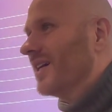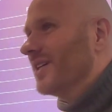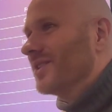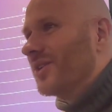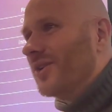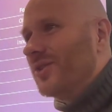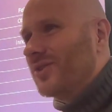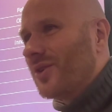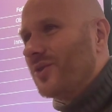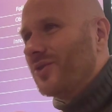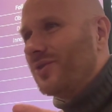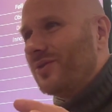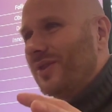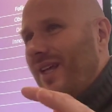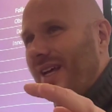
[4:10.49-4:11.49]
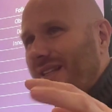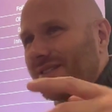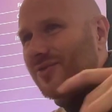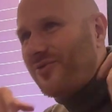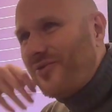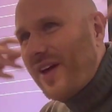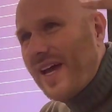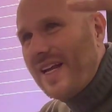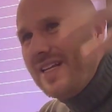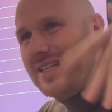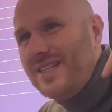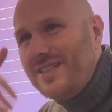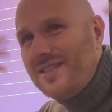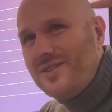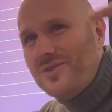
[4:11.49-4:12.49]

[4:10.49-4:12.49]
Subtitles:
So it's fairly easy